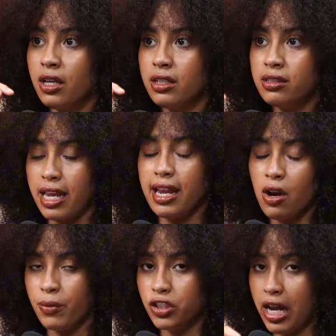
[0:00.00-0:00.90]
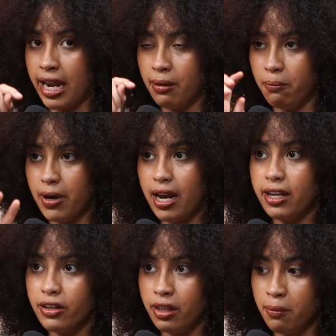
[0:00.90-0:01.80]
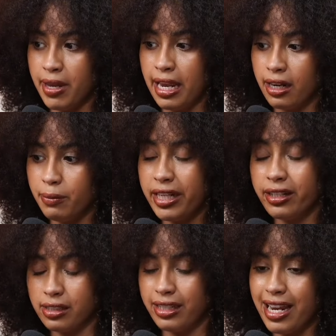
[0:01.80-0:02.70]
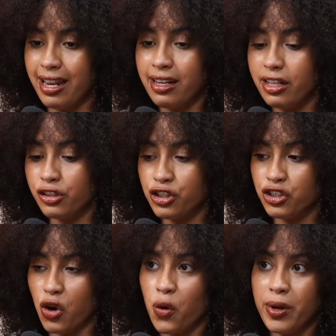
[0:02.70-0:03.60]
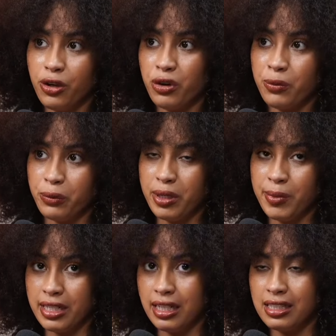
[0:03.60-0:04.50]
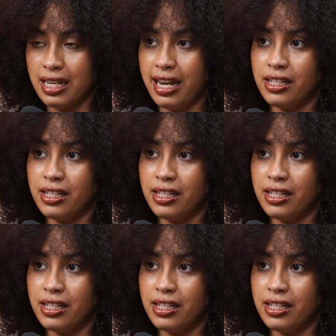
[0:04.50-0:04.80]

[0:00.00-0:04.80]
say how much I admire the men because again, there's so many women with BPD today.